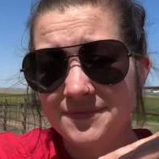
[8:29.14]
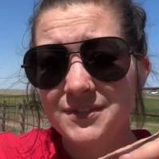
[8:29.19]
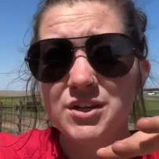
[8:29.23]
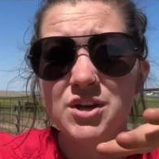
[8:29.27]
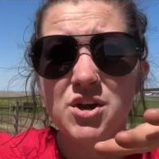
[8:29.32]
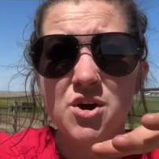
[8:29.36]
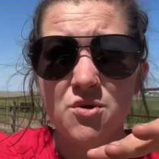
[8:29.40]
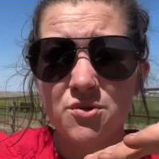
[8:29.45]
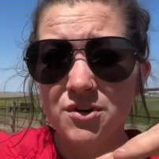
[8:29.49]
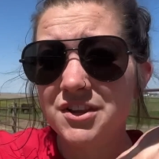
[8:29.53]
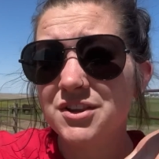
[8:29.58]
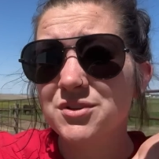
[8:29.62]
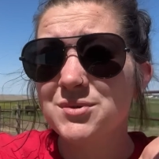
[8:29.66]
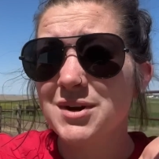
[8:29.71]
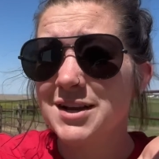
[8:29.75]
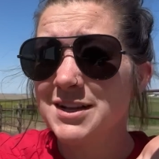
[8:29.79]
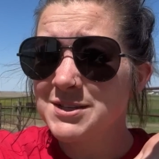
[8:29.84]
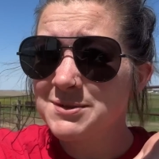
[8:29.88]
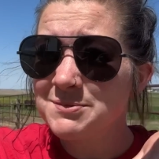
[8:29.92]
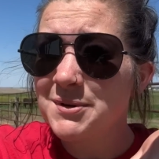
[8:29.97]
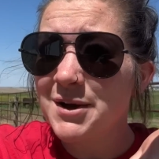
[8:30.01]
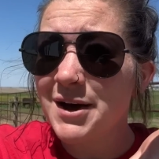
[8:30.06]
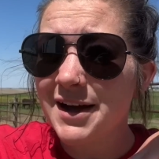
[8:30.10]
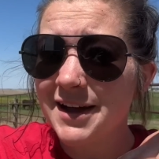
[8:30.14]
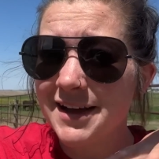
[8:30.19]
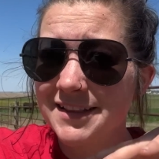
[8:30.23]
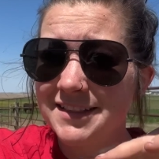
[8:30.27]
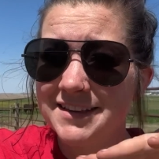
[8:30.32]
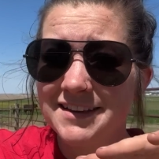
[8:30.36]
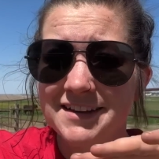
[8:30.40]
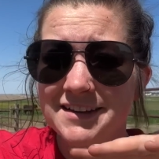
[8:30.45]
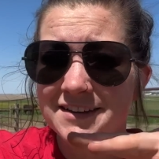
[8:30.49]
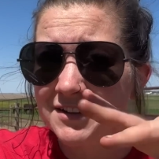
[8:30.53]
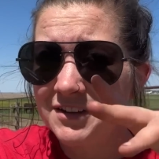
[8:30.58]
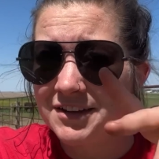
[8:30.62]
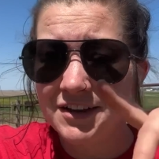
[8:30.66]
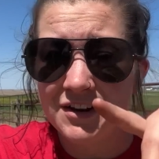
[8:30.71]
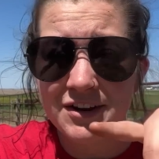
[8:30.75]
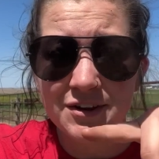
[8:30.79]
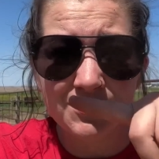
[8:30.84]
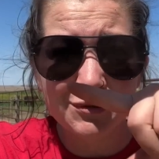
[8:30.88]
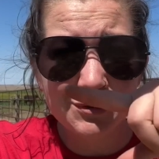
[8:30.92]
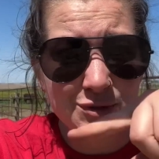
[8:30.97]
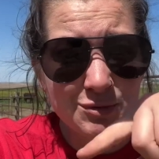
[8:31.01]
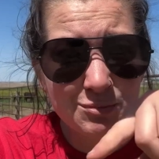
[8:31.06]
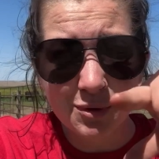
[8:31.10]
going in the right spot and the, you
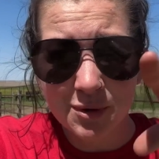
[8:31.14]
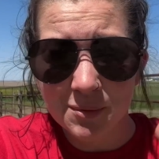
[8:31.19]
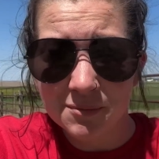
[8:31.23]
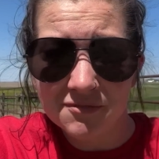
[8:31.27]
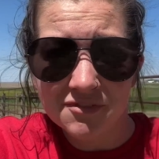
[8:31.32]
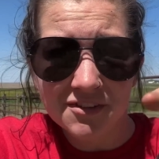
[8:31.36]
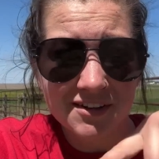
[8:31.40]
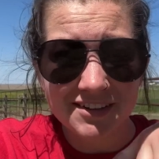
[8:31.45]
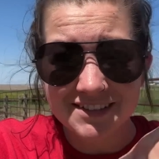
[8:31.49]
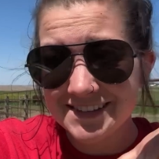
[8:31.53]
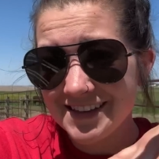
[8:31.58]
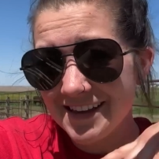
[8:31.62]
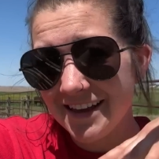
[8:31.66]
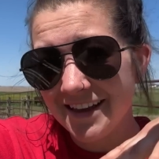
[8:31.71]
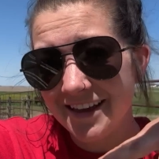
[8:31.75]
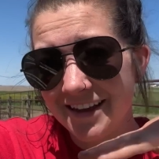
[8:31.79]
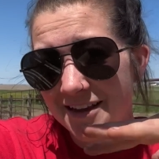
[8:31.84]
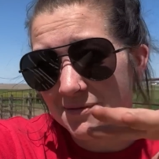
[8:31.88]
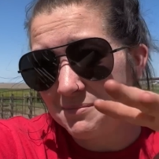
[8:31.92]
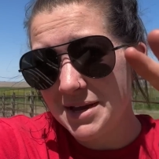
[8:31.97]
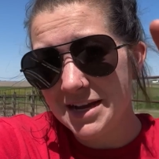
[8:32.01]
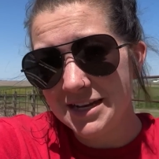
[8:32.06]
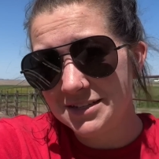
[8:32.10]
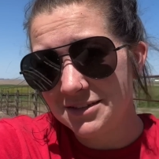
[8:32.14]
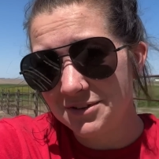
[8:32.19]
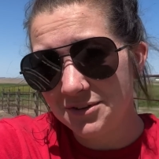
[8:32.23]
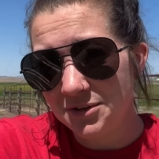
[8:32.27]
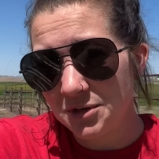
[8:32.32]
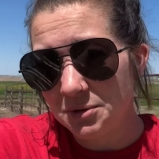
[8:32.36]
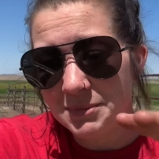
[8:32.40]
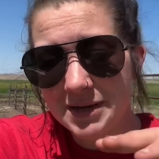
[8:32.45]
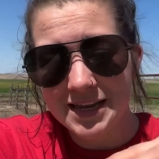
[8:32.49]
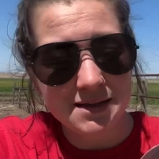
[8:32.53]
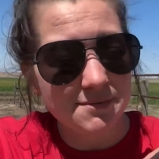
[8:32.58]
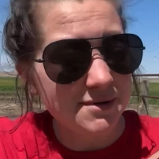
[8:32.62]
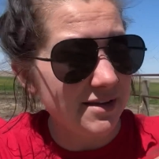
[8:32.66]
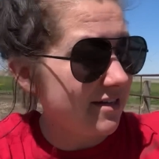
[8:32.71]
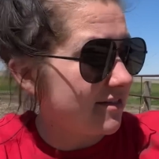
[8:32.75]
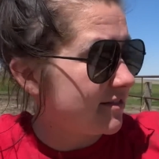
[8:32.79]
know, sperm finds the egg and makes a little baby.